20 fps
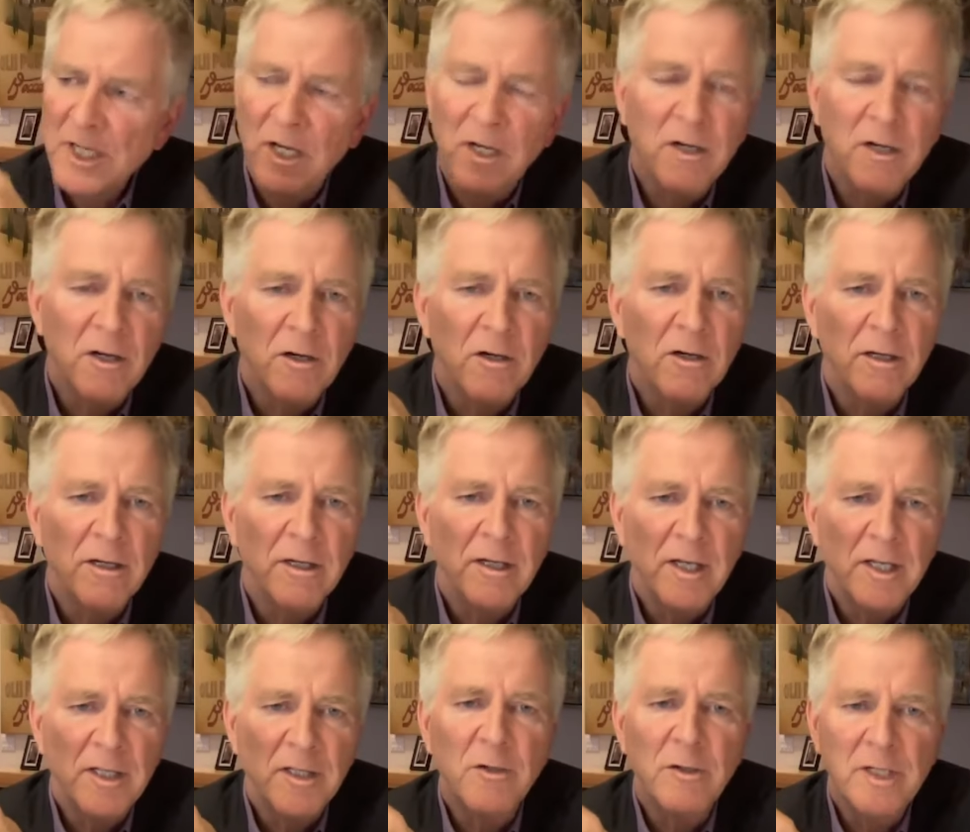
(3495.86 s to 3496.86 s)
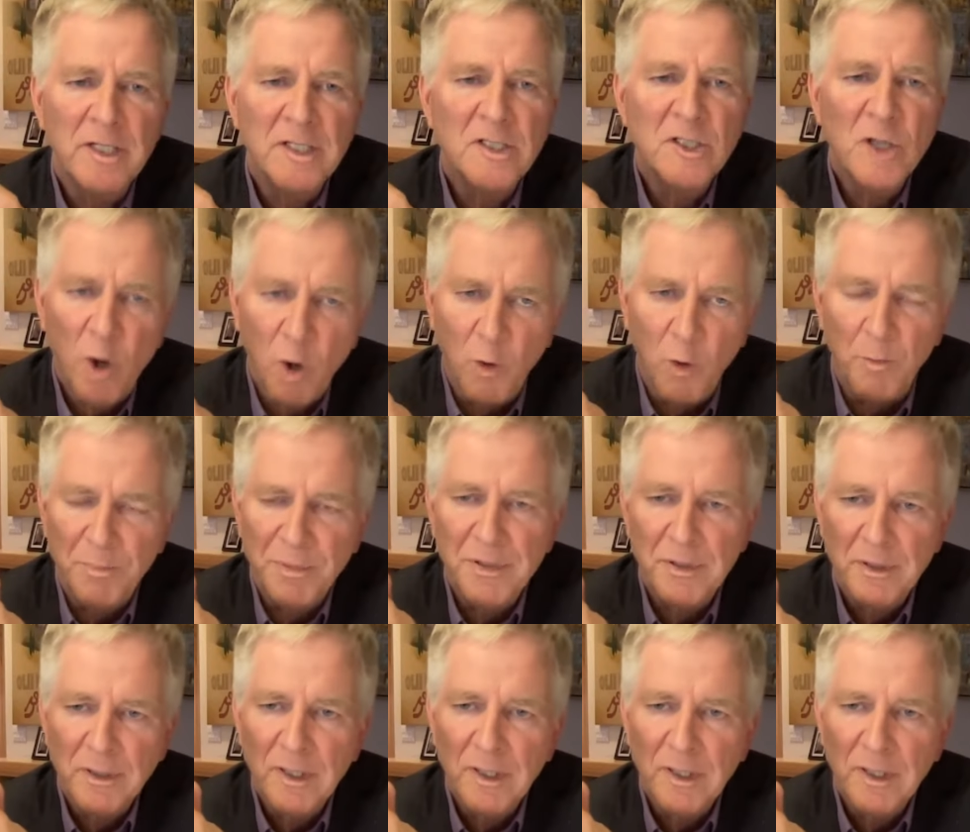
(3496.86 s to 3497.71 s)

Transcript: hunger and there is hope.